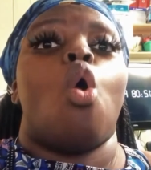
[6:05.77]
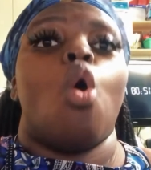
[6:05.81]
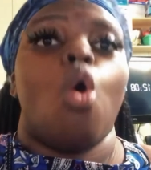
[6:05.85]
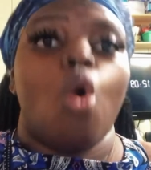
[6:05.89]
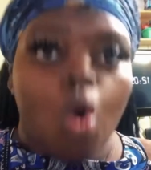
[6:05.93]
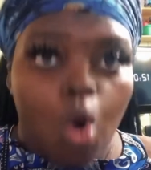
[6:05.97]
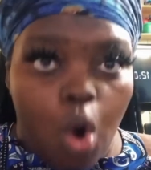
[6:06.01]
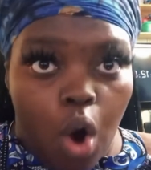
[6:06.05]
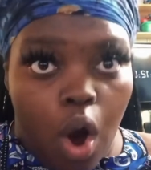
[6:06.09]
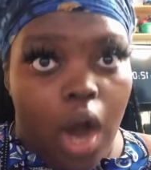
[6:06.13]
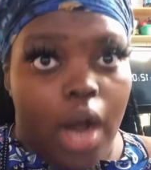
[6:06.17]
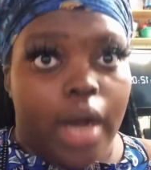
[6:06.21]

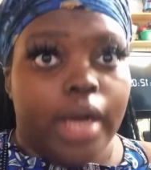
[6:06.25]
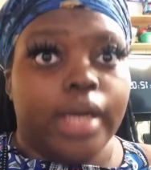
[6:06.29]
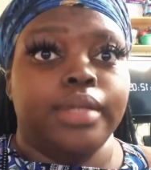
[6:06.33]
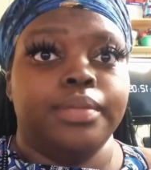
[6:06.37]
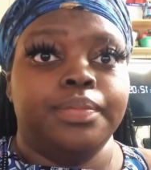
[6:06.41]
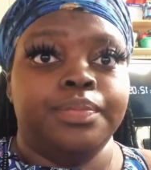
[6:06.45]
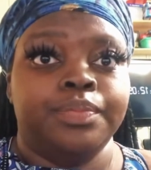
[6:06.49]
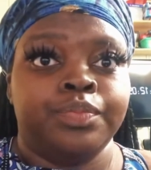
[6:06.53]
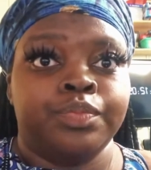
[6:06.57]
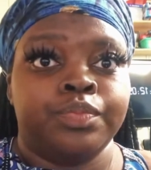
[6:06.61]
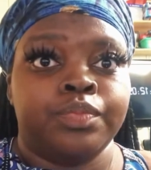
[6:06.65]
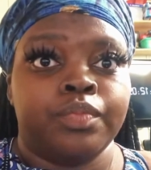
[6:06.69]
Or
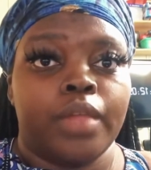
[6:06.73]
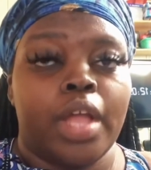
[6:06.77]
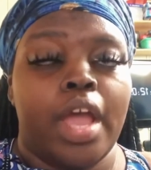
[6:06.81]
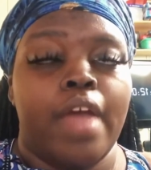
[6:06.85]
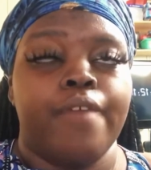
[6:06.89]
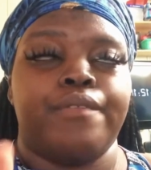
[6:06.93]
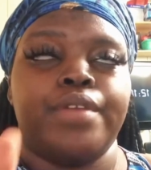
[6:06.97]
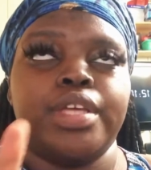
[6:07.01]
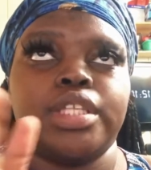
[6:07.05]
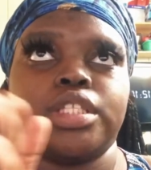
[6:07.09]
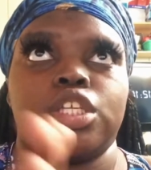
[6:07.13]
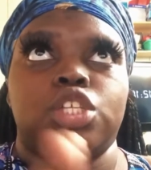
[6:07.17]

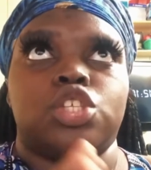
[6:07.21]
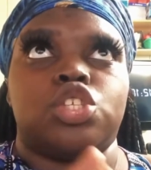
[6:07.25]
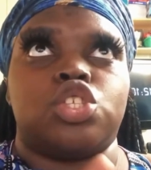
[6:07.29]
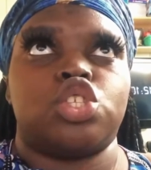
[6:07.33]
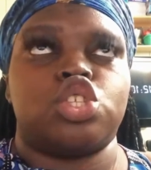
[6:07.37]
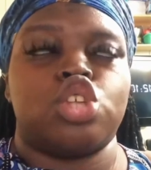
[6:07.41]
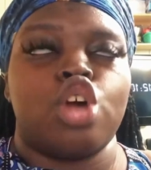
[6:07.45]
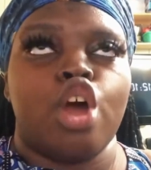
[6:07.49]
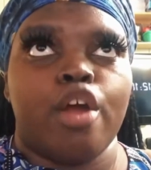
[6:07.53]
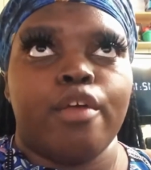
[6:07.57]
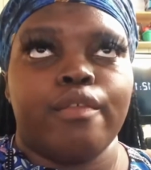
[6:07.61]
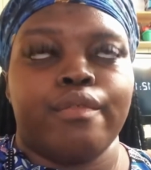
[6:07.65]
if it's a
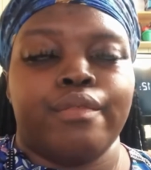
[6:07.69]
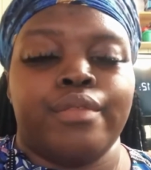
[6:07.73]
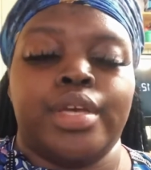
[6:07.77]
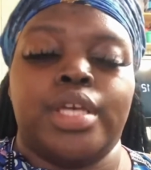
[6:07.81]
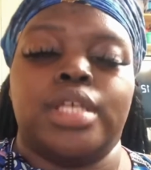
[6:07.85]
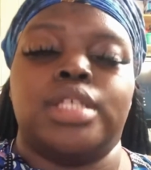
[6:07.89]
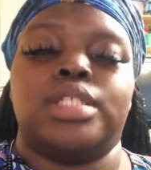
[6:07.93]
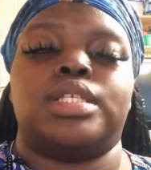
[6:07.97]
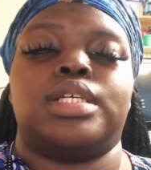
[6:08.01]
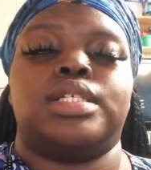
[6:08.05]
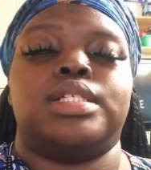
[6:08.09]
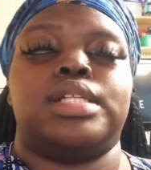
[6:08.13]

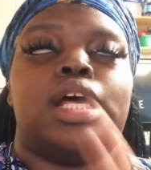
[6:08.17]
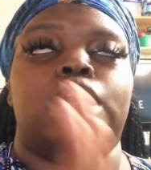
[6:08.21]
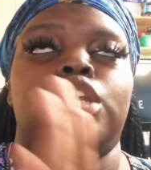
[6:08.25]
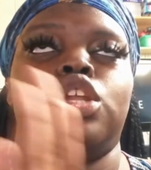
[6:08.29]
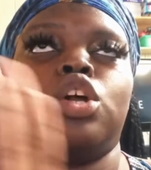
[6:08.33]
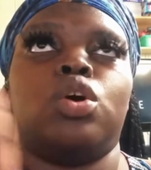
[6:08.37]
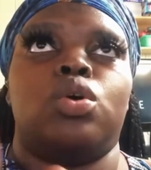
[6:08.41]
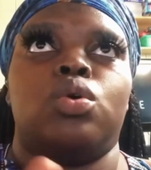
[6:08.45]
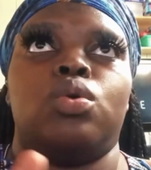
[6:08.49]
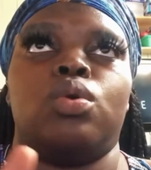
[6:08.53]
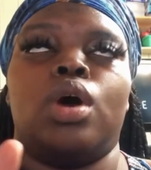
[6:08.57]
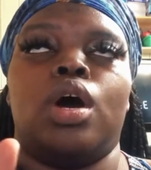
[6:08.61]
service, because I
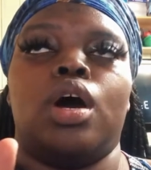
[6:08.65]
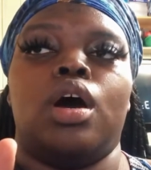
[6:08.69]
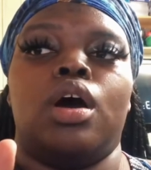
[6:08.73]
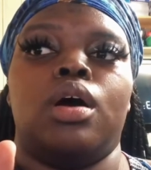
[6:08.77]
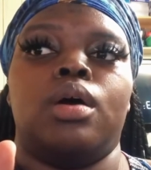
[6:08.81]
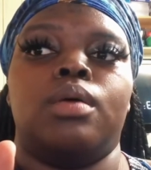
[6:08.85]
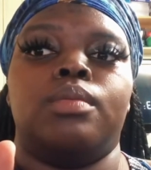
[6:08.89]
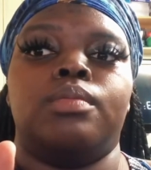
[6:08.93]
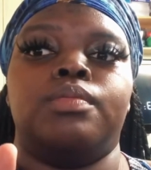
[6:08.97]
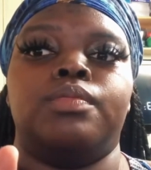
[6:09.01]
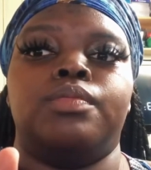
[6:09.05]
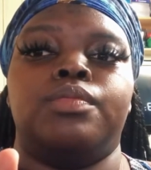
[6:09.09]
know,
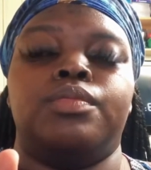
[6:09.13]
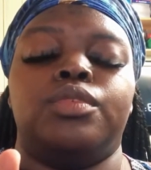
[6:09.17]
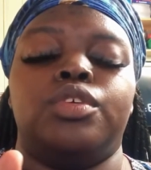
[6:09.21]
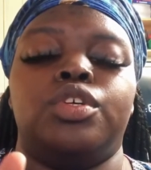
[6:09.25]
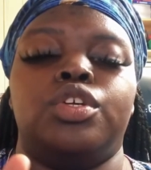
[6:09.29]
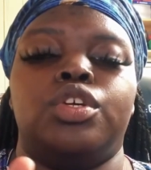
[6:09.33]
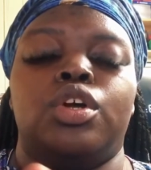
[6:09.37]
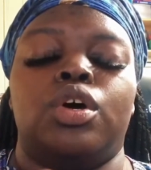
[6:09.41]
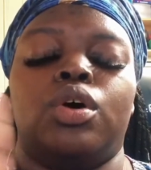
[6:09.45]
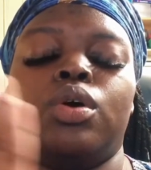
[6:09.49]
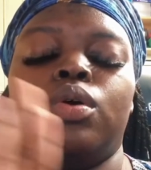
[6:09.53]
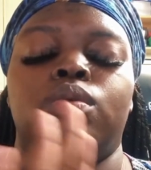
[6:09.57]

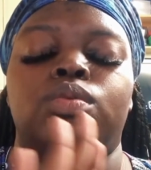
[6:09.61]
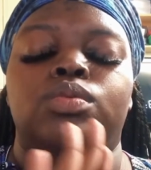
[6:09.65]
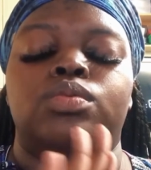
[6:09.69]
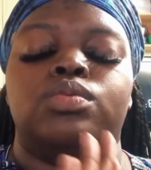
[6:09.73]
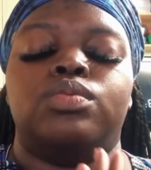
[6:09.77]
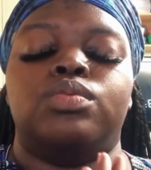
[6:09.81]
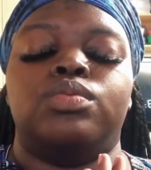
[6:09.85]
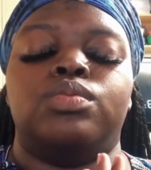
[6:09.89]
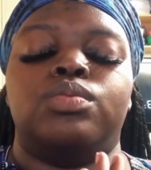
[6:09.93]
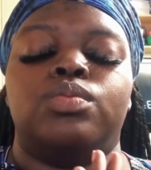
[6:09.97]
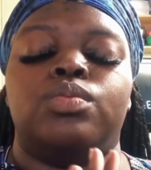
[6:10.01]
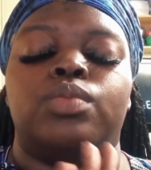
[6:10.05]

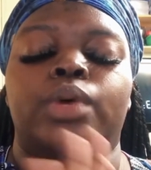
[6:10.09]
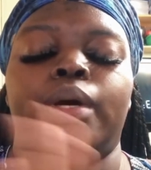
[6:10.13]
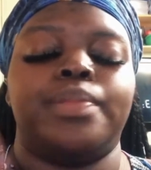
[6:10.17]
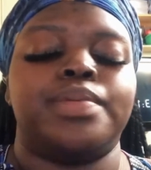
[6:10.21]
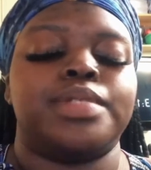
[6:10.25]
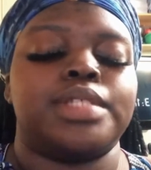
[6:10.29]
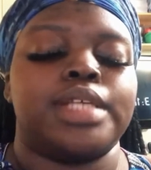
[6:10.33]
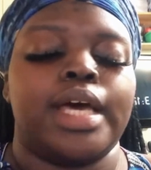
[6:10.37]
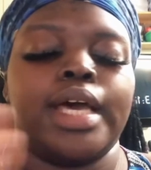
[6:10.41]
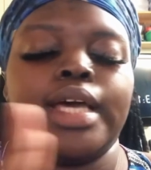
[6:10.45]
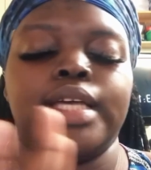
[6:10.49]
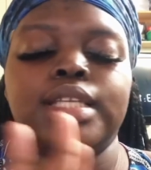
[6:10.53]

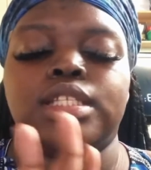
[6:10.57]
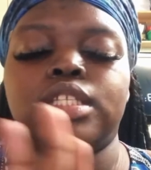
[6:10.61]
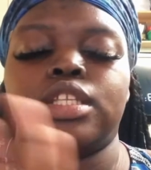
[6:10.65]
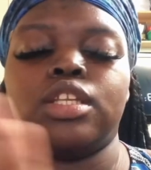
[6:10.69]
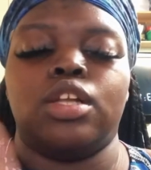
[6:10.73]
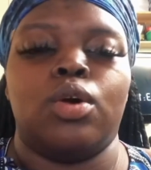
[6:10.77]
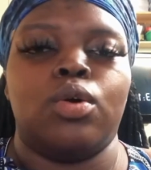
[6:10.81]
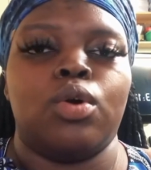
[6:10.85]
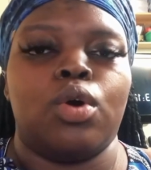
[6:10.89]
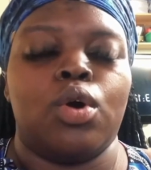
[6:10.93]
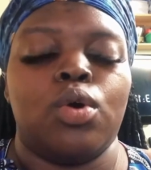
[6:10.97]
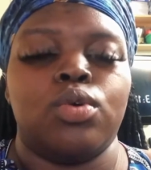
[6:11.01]
websites,
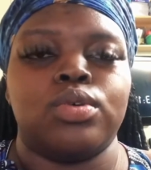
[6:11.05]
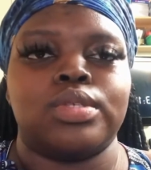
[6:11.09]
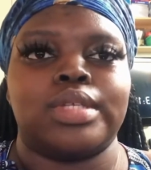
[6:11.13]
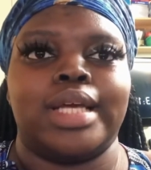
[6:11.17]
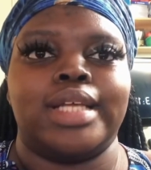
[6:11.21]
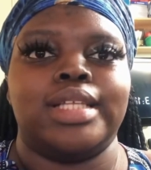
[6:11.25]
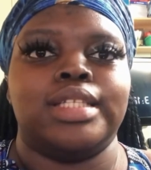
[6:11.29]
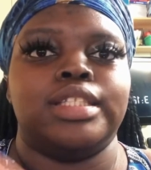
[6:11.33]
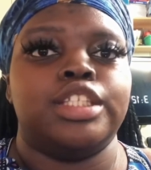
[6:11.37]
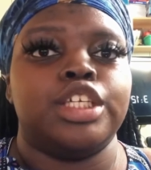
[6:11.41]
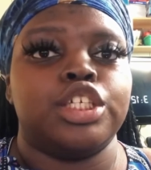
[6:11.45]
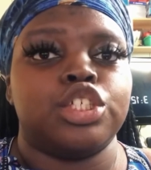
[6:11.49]
logos,
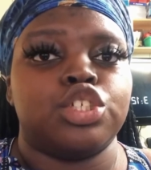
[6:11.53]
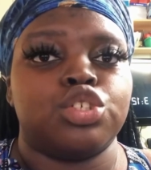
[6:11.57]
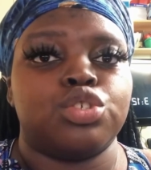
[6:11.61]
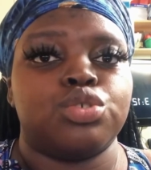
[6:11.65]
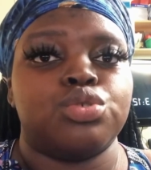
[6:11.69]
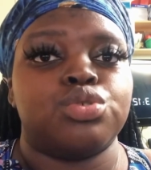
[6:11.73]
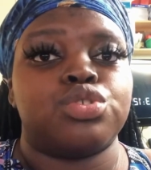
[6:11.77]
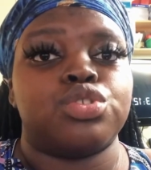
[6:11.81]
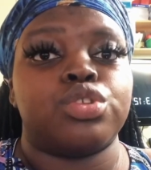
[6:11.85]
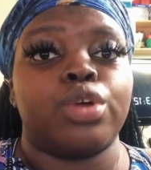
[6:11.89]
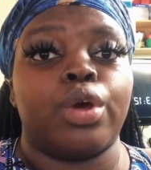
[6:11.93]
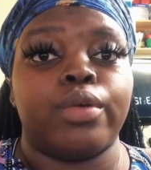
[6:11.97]
like
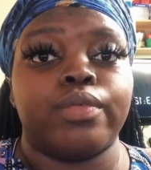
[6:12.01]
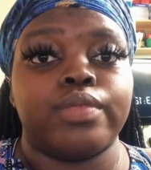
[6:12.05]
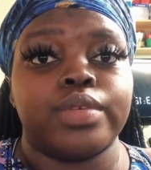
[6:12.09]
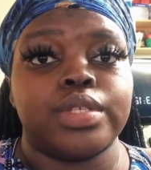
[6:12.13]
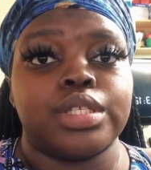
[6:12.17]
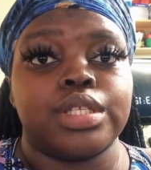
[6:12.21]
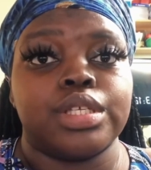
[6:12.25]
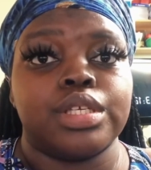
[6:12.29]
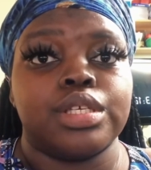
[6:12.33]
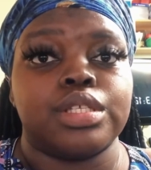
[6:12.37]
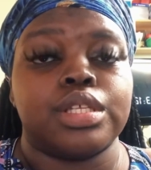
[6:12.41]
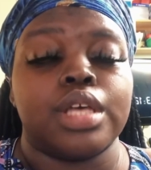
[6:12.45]
digital
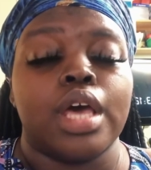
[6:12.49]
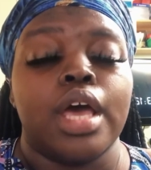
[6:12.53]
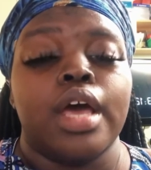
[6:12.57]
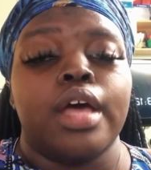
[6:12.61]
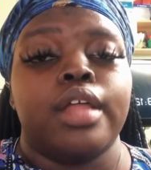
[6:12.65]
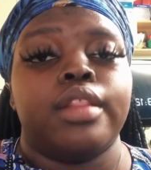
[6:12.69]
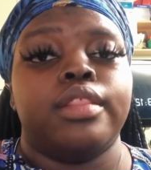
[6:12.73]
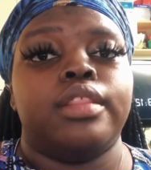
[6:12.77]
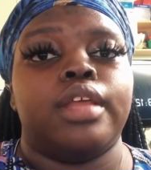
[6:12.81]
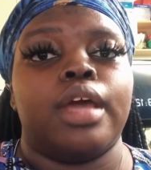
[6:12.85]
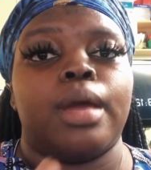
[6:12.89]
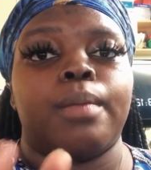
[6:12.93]
services,
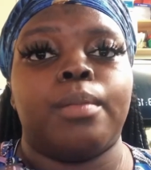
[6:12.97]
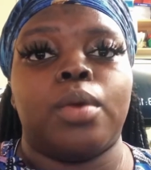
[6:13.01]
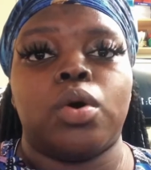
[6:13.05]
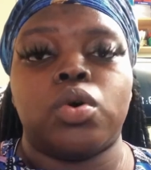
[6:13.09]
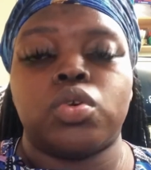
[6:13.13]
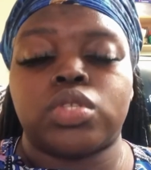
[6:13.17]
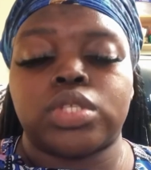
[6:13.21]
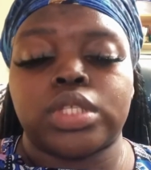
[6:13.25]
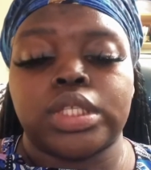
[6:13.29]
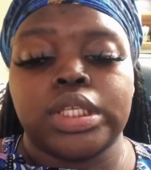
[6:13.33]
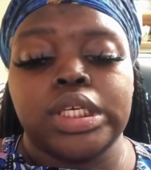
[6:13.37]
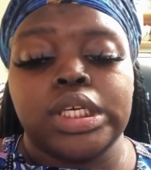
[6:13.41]
they're
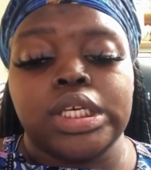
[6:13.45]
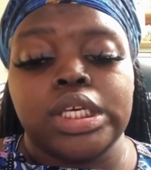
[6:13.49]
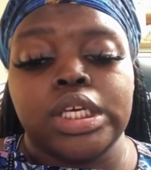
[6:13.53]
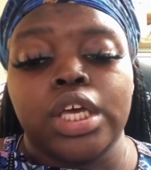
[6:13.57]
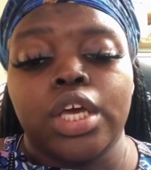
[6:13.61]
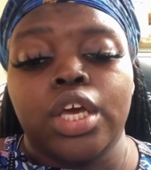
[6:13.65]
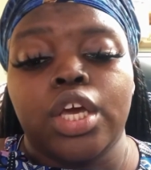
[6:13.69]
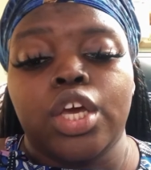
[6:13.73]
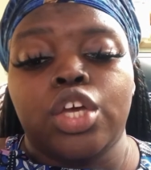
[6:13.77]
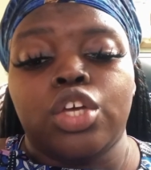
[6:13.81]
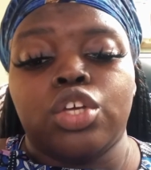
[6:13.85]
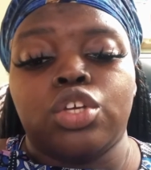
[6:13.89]
mostly,
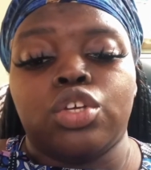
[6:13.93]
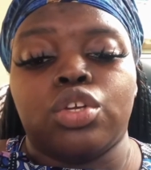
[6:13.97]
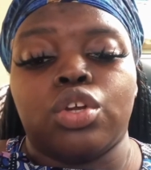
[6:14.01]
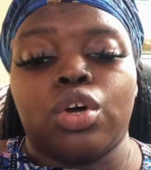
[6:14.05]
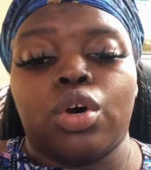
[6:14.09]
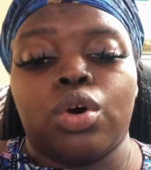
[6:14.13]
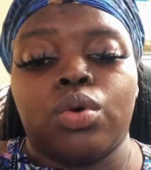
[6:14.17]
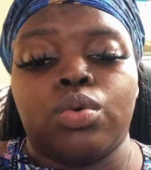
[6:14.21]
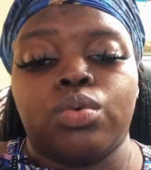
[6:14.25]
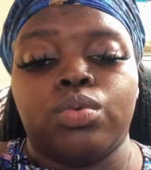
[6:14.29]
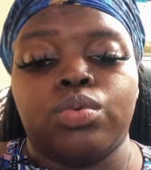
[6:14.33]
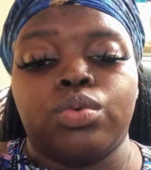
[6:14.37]

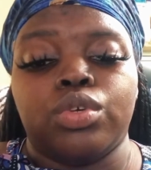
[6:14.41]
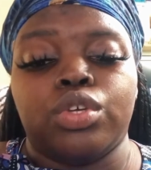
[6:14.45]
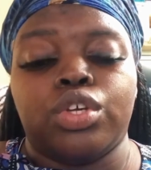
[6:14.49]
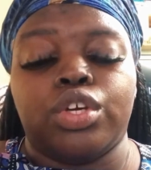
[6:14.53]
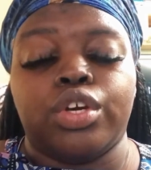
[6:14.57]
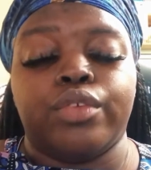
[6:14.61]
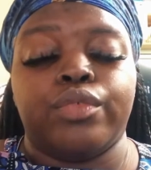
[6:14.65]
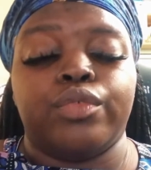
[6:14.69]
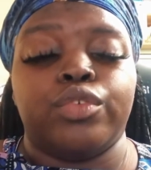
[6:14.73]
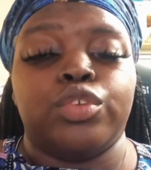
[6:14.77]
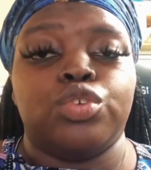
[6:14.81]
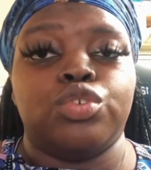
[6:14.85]

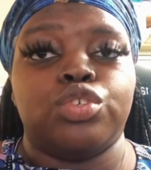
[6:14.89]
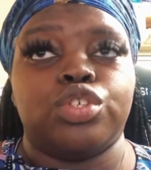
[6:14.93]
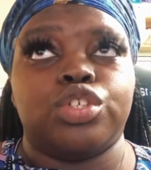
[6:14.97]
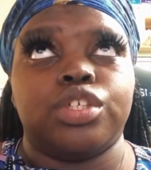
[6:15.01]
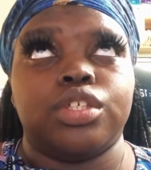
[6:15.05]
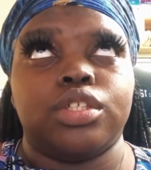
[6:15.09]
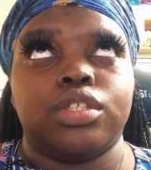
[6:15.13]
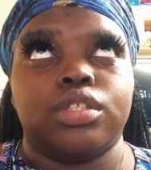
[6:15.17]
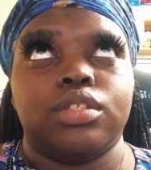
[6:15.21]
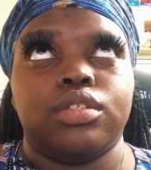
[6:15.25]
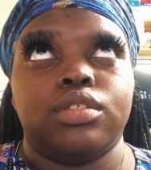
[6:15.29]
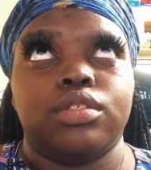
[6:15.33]
you
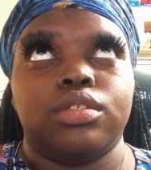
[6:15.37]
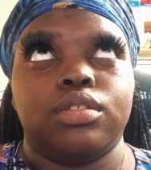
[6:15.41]
could